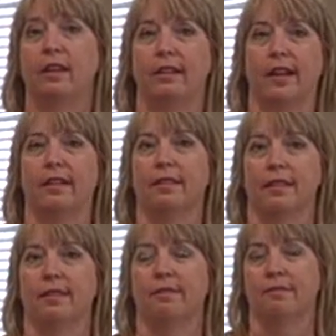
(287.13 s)

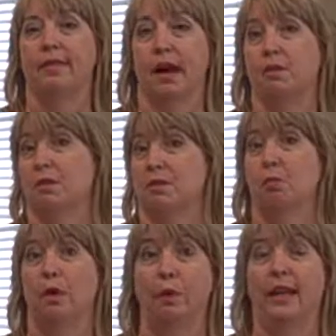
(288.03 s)
that was
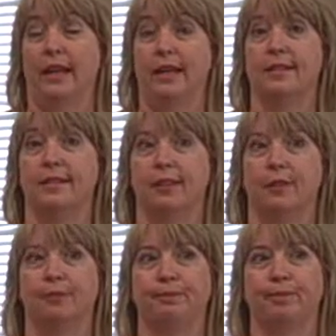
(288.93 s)
what we needed to
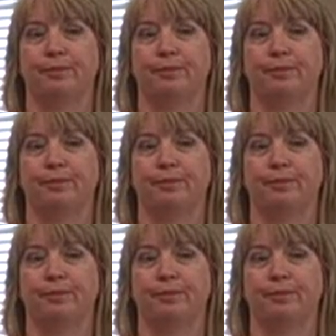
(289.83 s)
do.